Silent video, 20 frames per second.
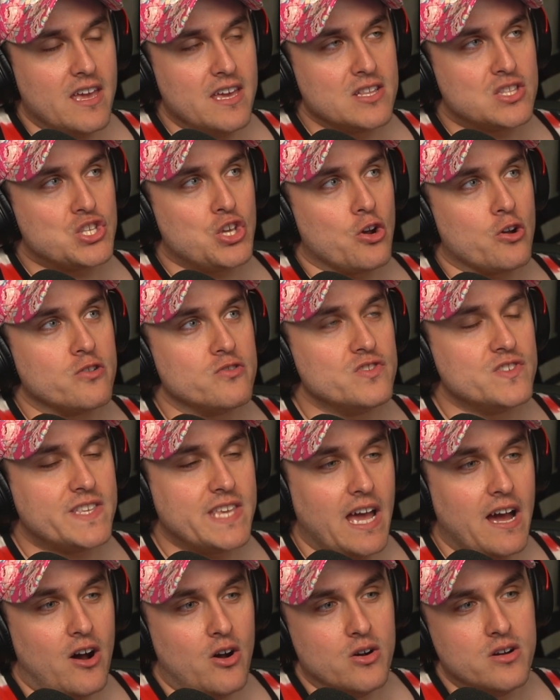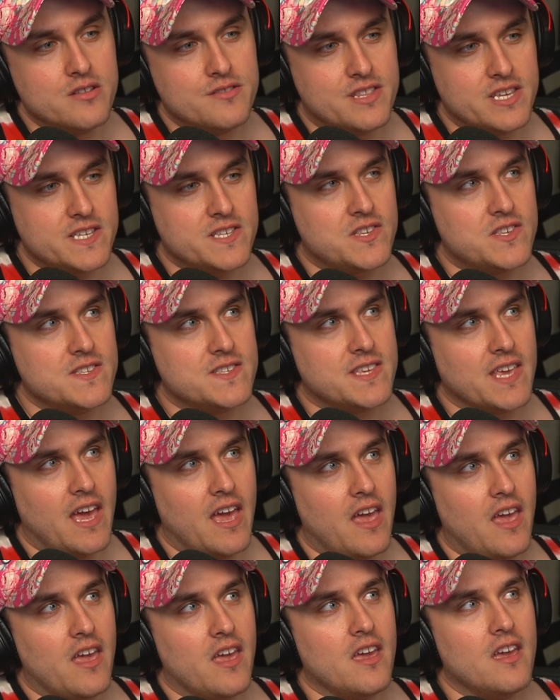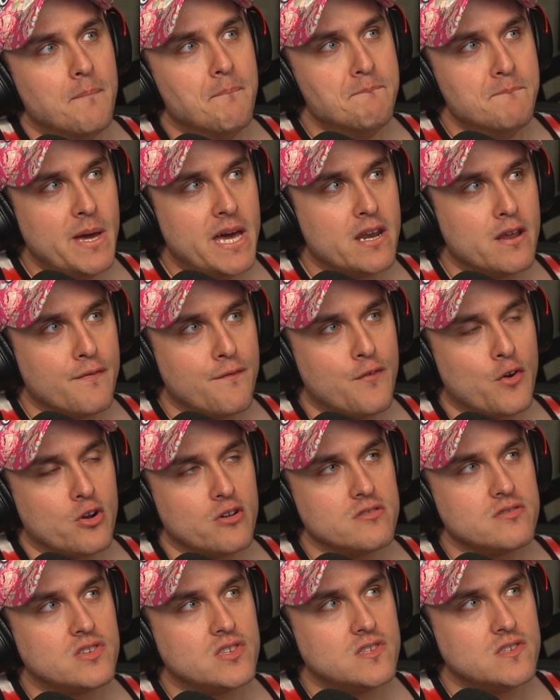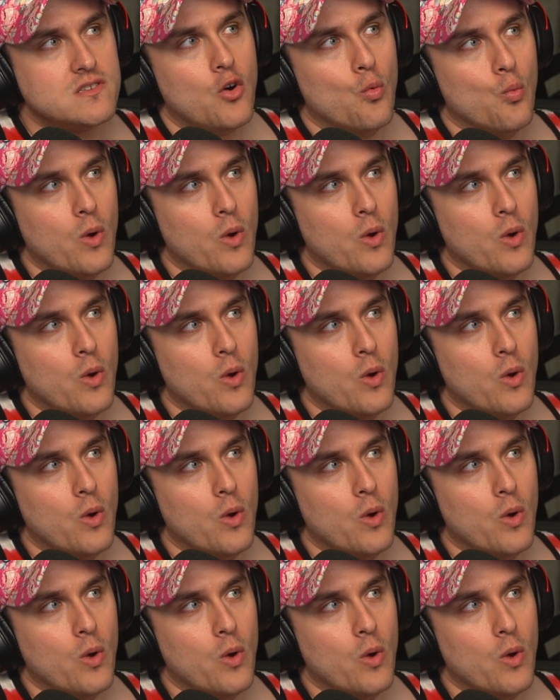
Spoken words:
It turns out this is a metaverse